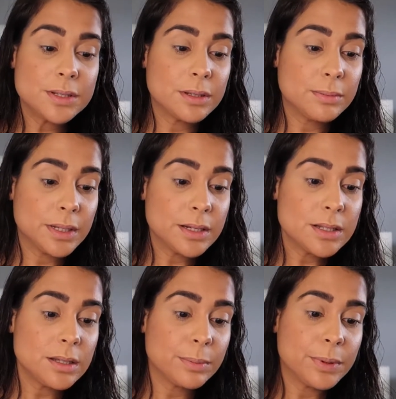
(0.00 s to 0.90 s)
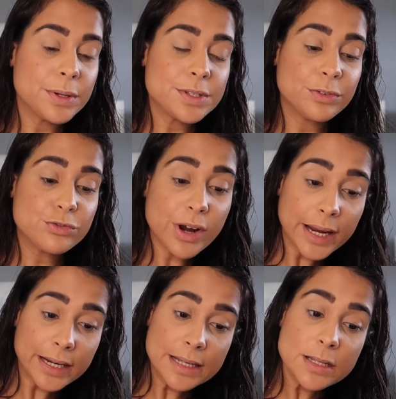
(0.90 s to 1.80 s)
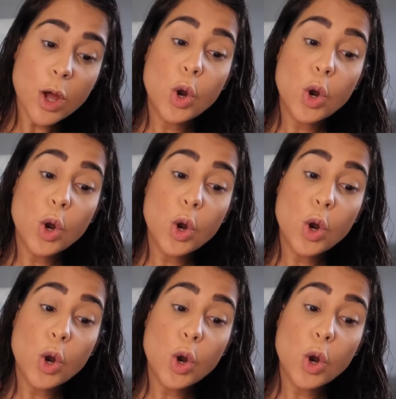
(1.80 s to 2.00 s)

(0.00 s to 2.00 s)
to diminish the appearance of dryness,